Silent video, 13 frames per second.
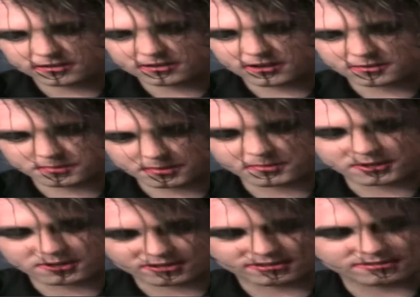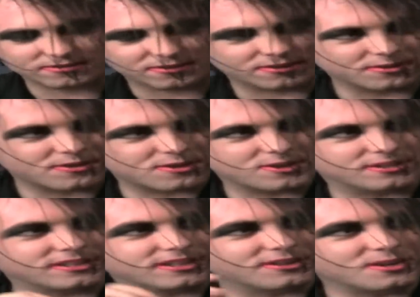I suspect because of
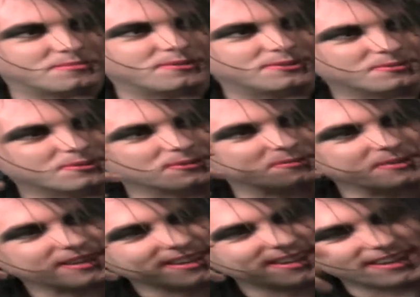30 creeping towards me.